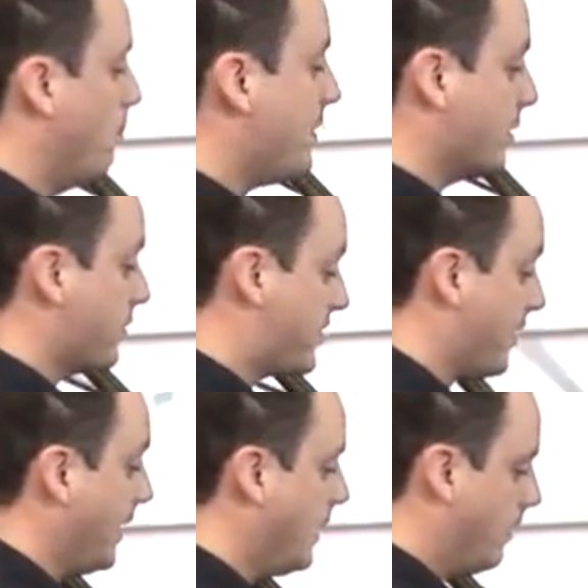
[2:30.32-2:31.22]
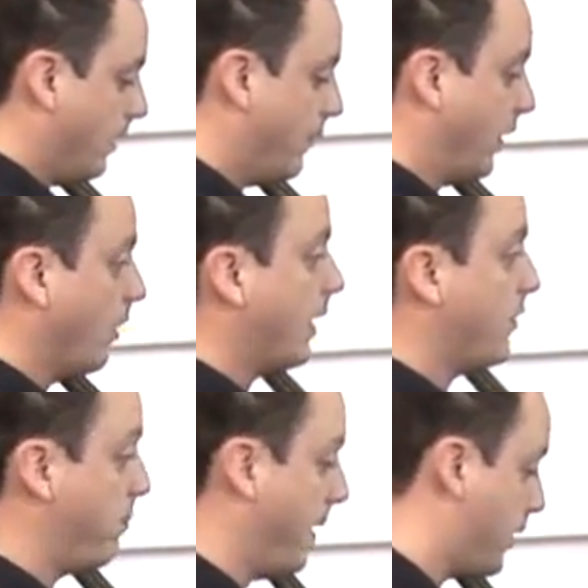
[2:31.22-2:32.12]
middle C, if you like,
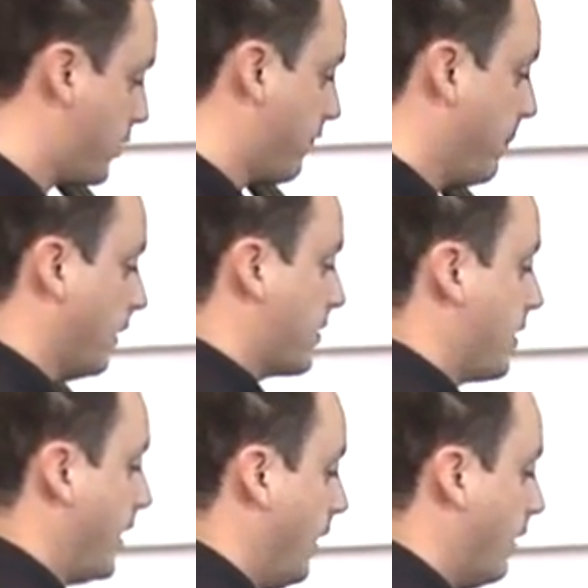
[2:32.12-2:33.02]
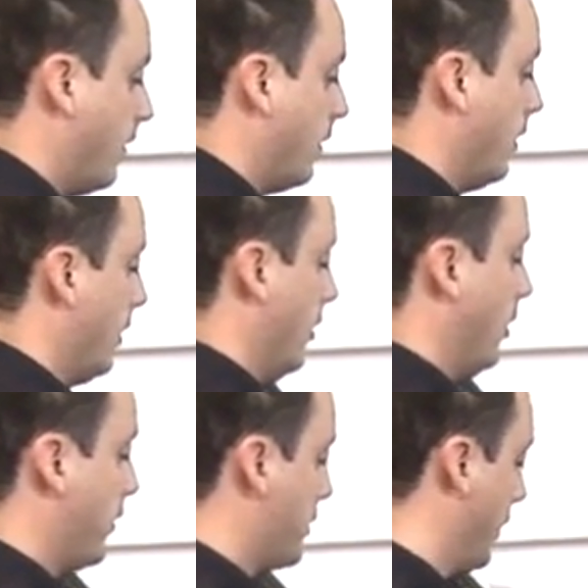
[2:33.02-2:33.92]
the pitch of middle C
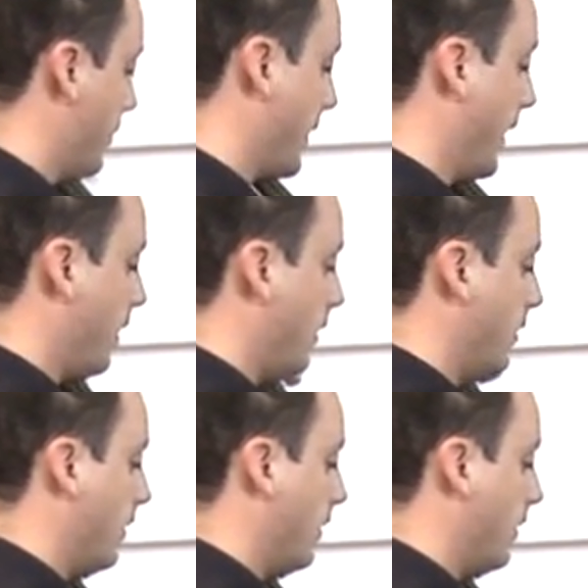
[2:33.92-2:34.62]
on the cello is here.